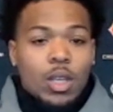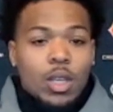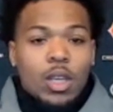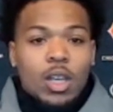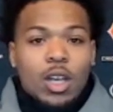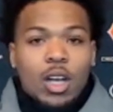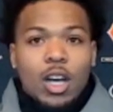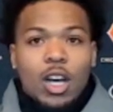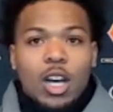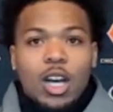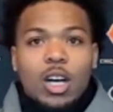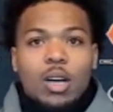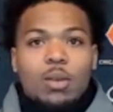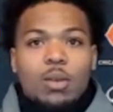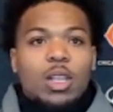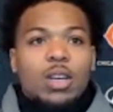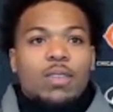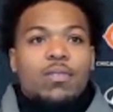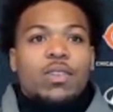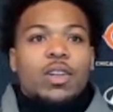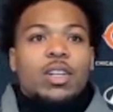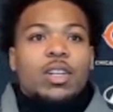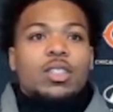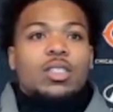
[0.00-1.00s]
The
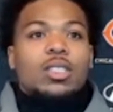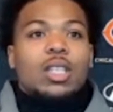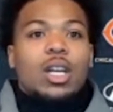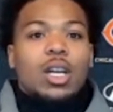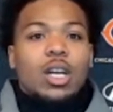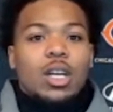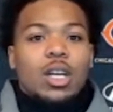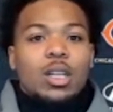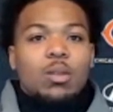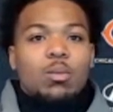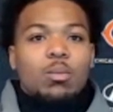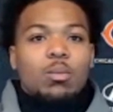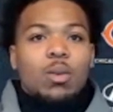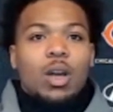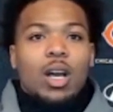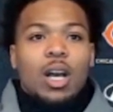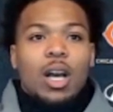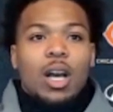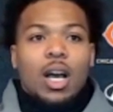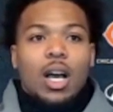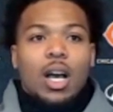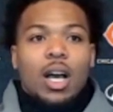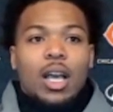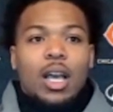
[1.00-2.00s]
first time
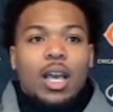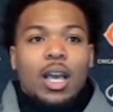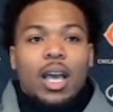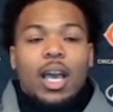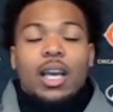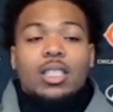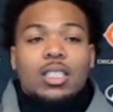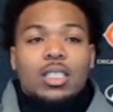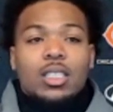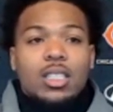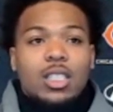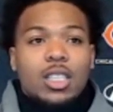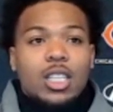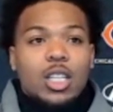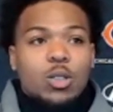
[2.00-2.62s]
I actually,